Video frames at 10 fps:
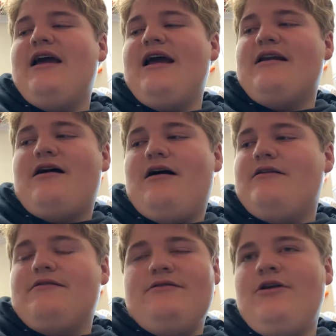and
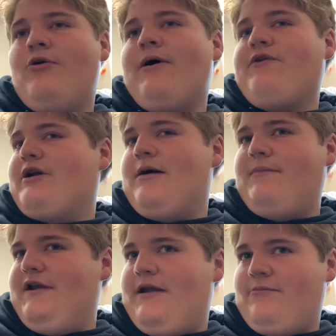no other
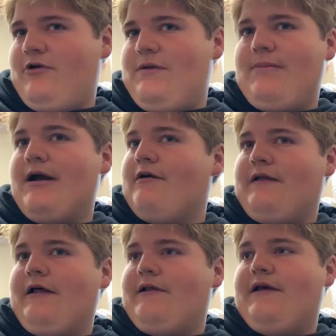company can really
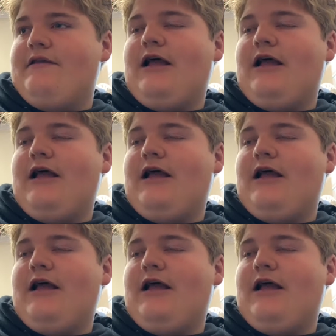parallel it.